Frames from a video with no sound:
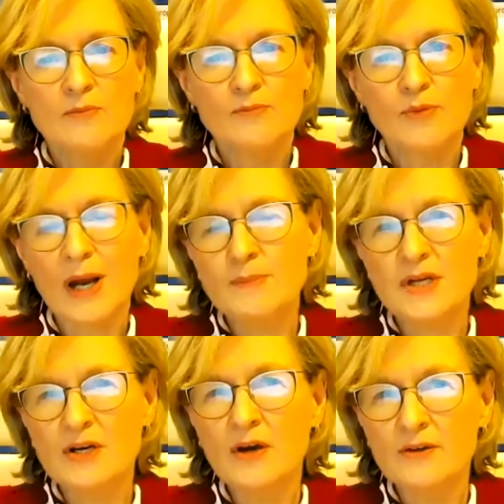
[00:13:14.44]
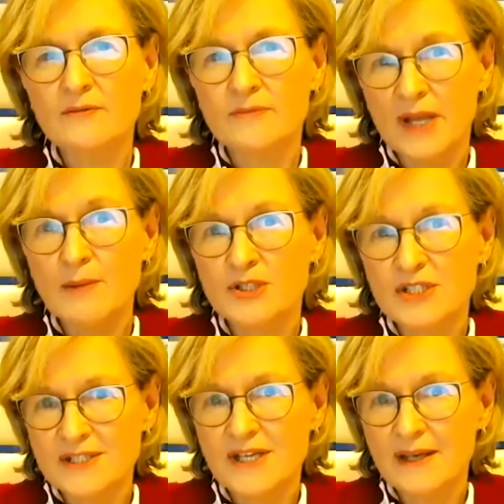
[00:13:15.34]
perhaps are not able to
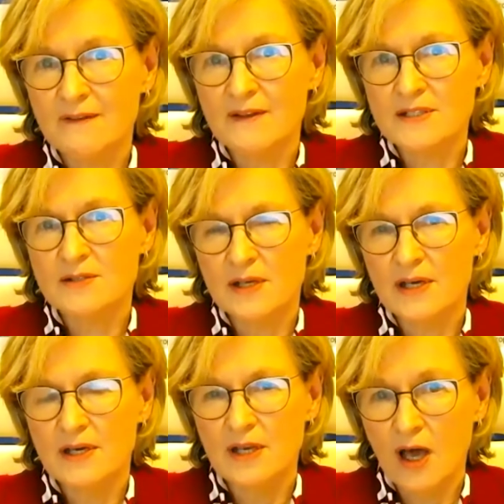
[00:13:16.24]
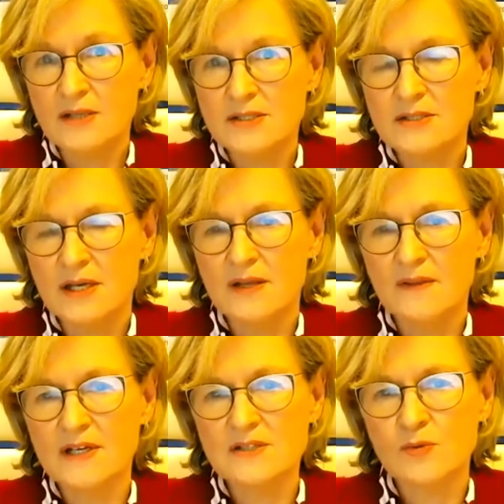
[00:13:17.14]
take this loss. And
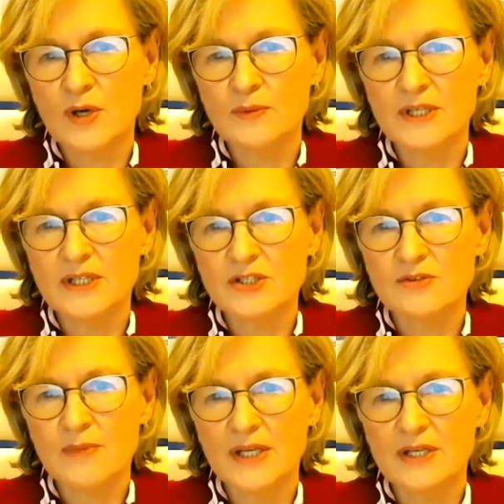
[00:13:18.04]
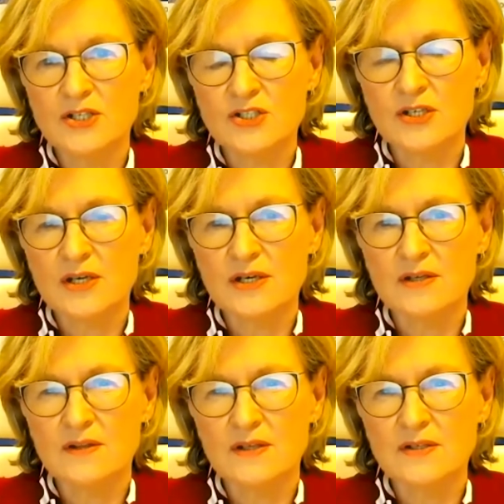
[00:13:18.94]
that's why we need to manage
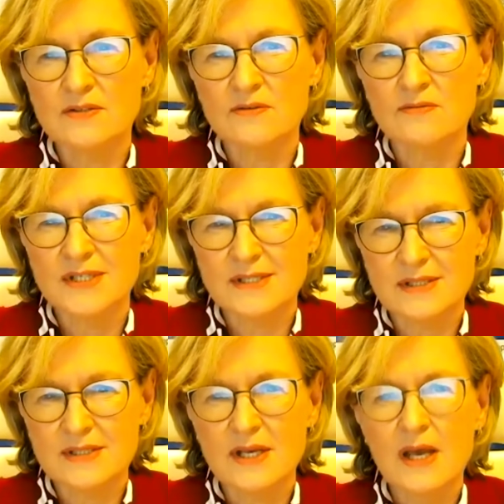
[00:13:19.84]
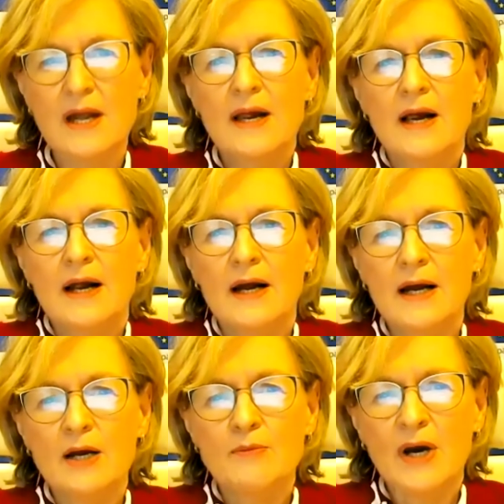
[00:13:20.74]
these risks.
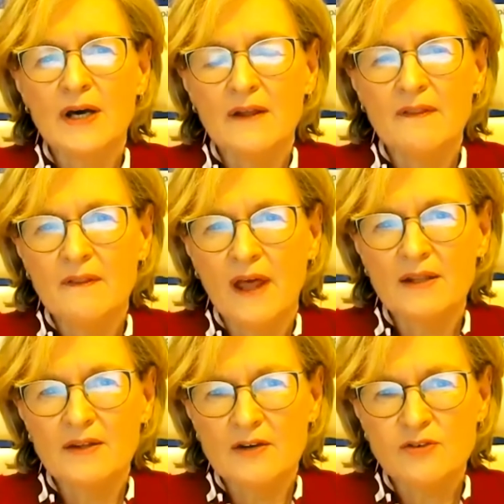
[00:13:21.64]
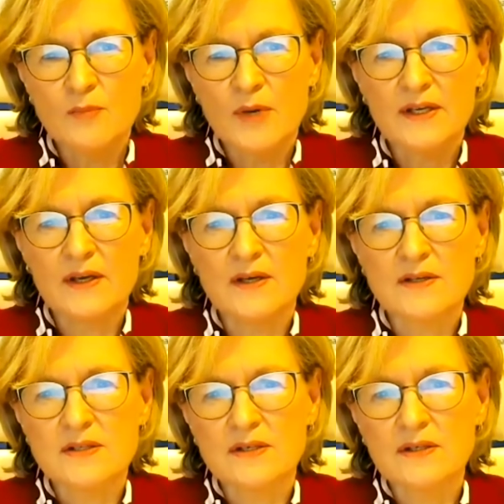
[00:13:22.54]
And therefore, MiCA
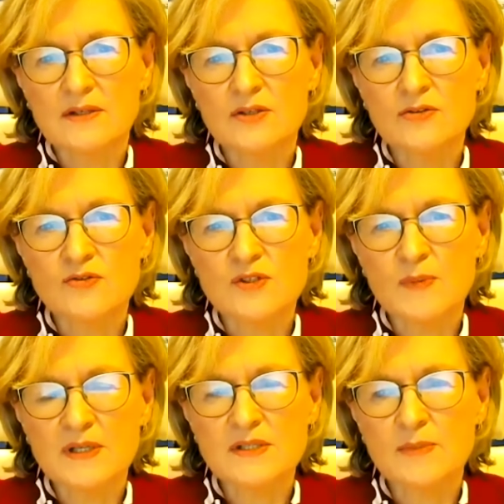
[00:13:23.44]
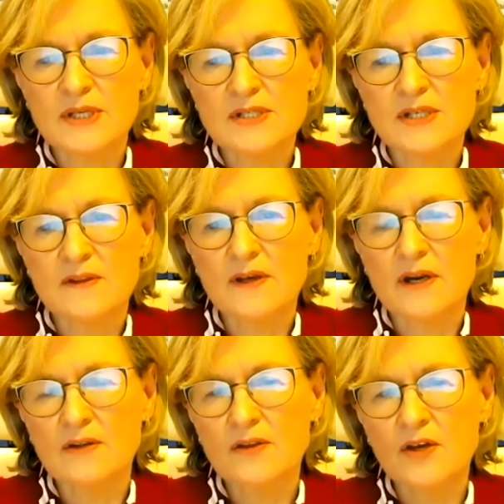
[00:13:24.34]
has a huge responsibility
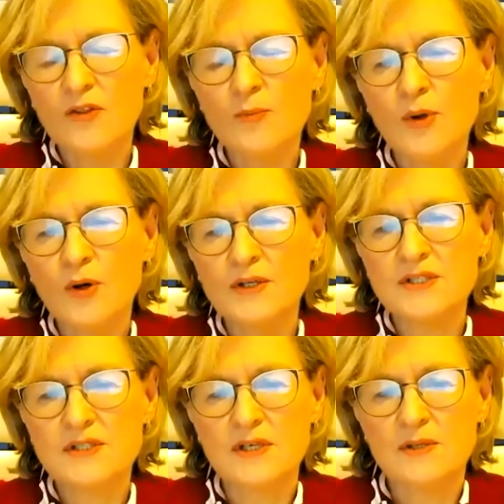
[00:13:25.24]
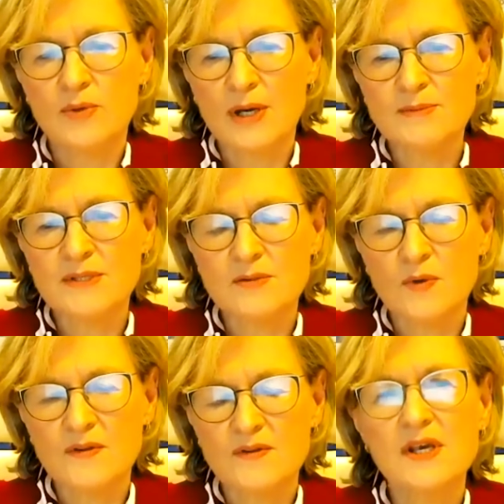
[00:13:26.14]
there. The other point, perhaps it's
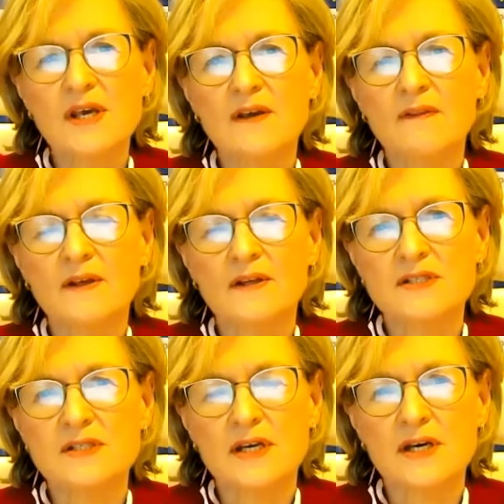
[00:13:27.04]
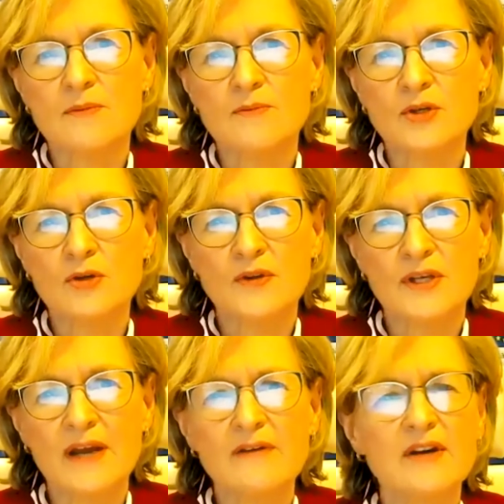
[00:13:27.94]
worth saying that, the
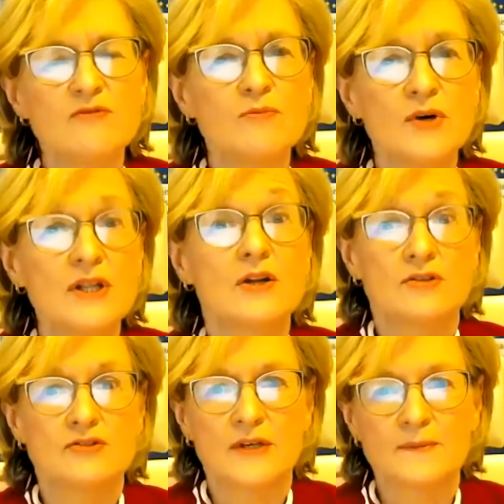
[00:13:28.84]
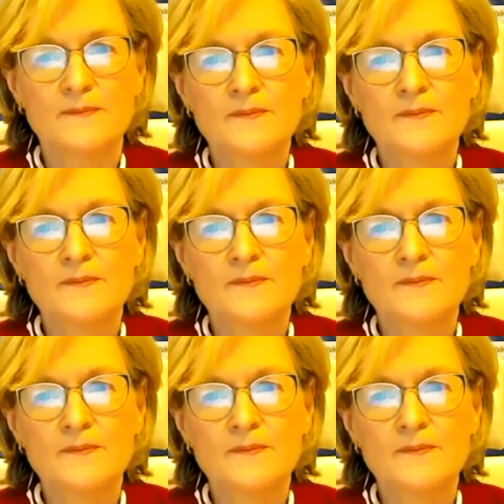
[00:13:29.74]
area of money laundering,